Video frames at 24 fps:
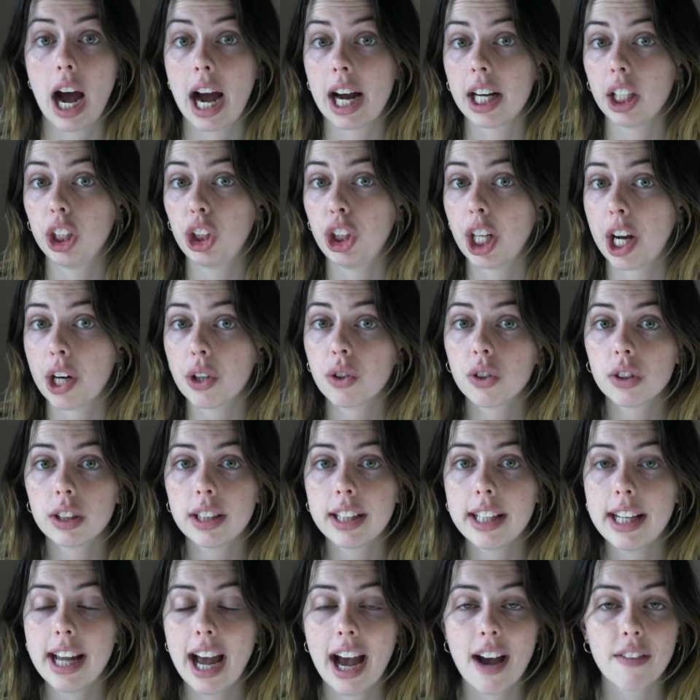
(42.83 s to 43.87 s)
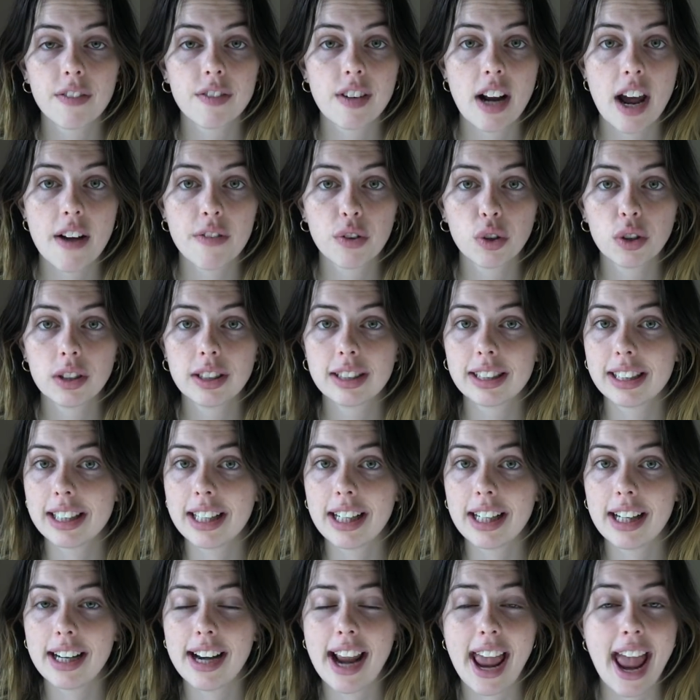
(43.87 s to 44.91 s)
I generally have never
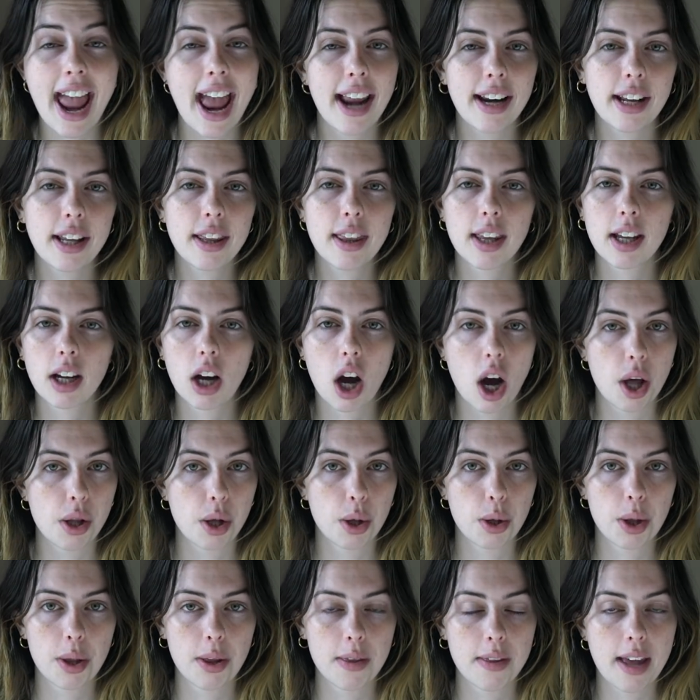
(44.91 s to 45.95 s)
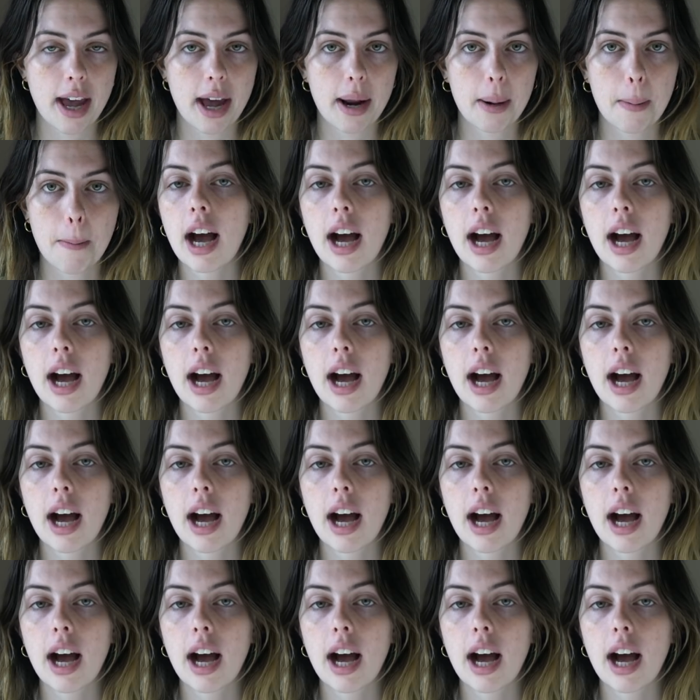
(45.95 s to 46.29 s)
seen anything other than that.